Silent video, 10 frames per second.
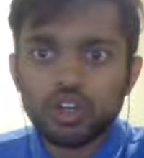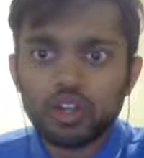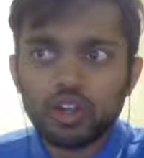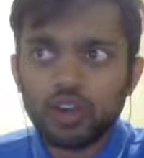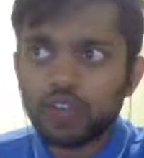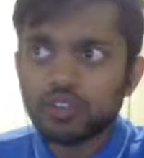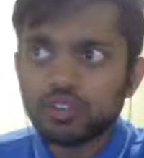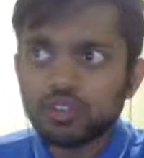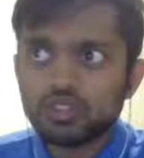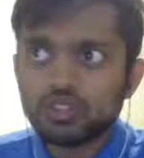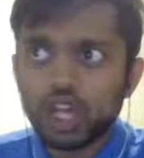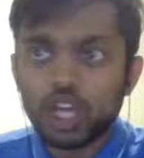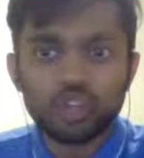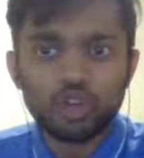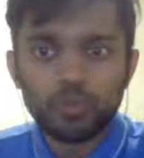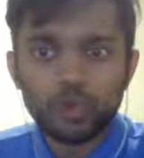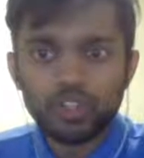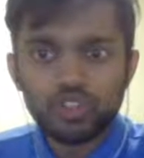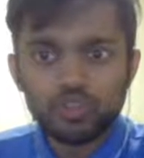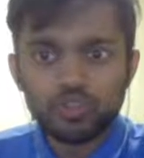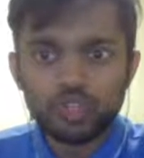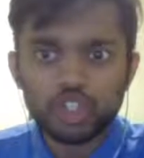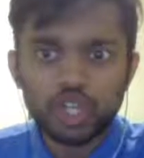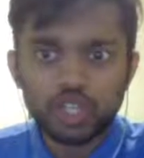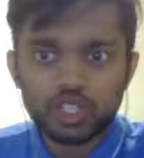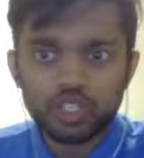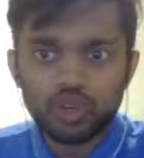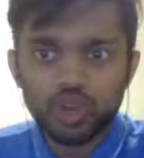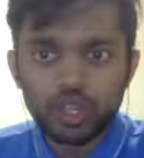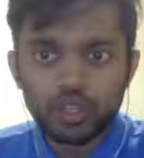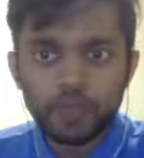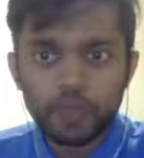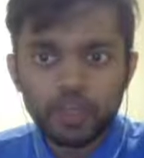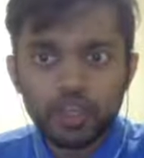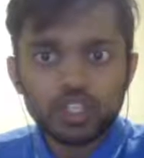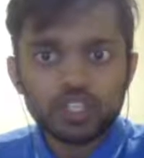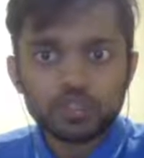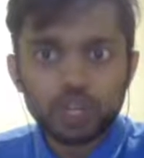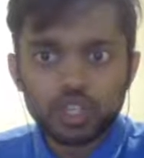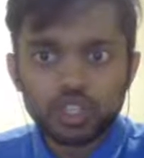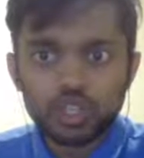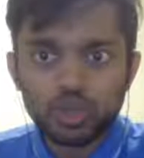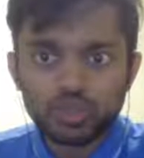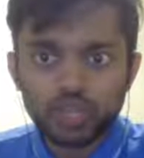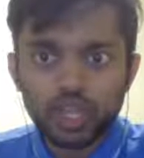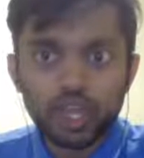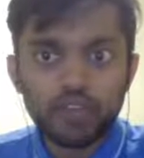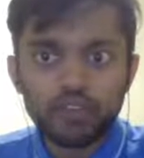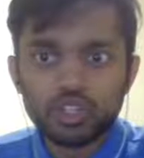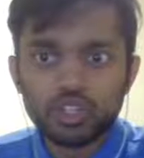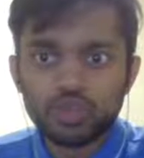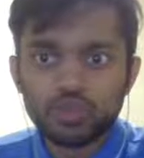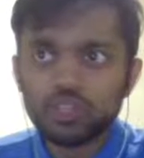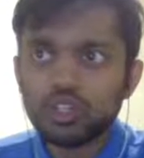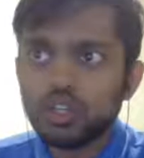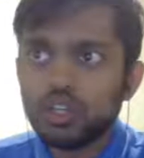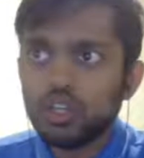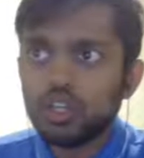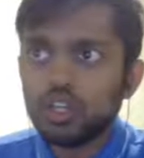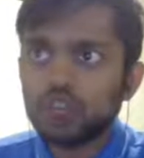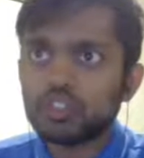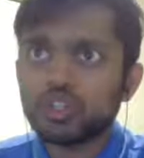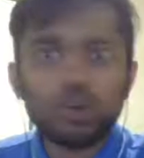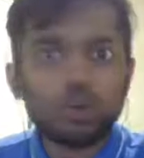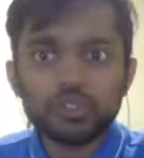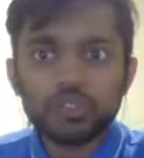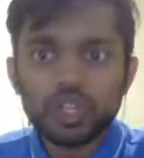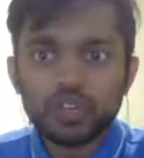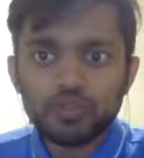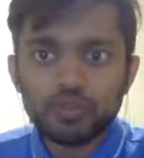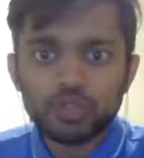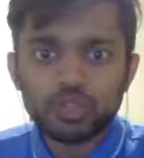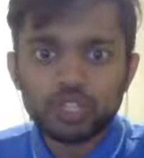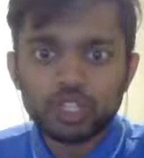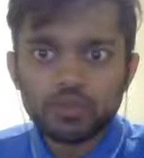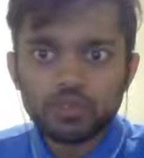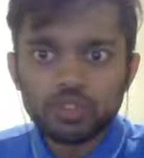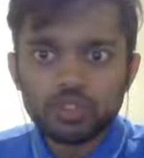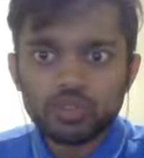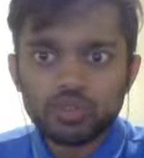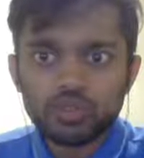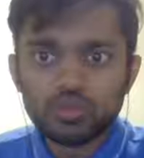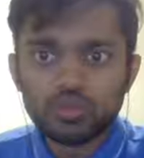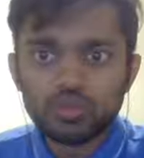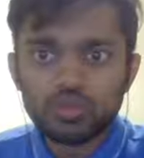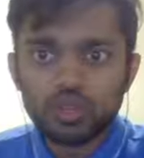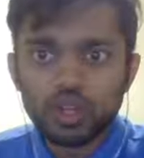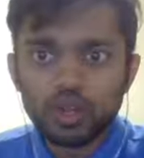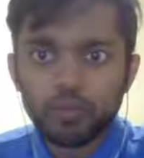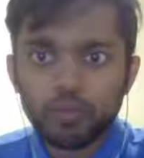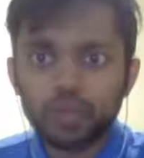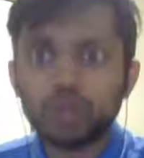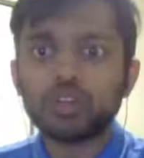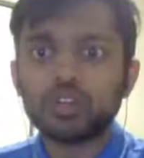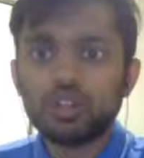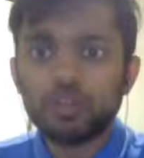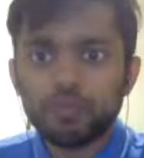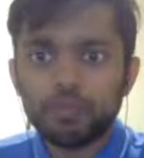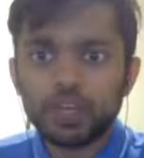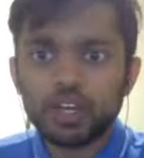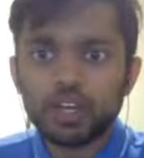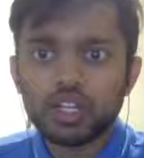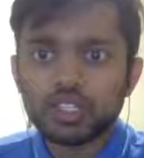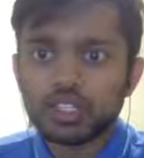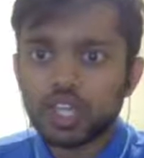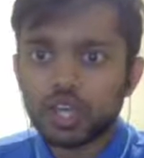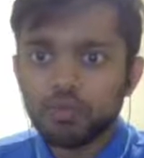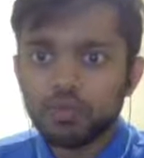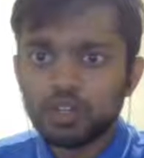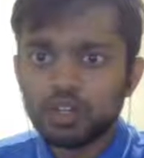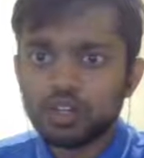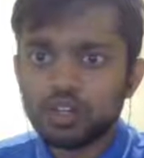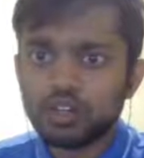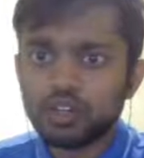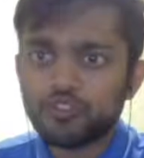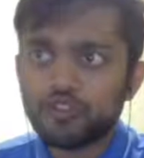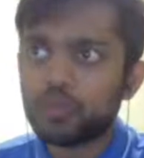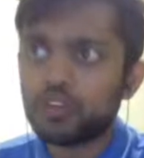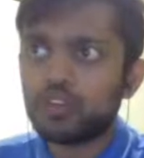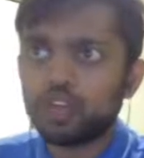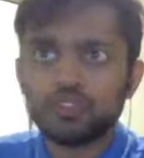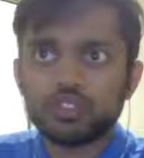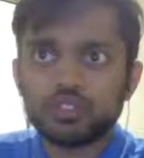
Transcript: rivals had dropped points, with Chelsea drawing, Spurs losing, and Everton losing. It was a good opportunity for both the teams to put out a decent gap from their rivals.